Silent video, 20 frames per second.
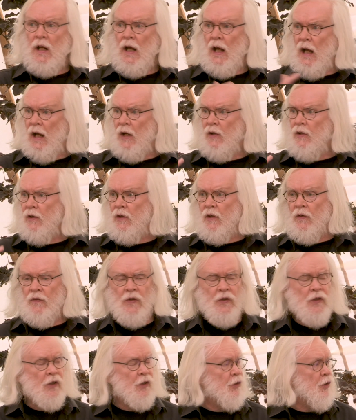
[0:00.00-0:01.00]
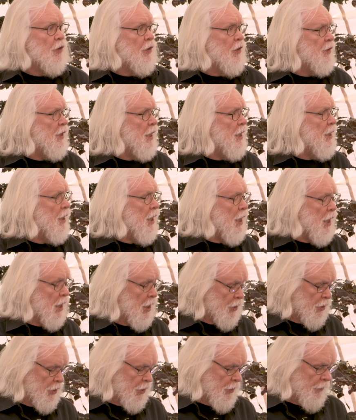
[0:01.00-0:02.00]
and the physics of the very
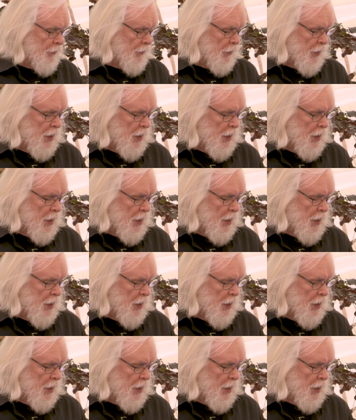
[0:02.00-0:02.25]
large.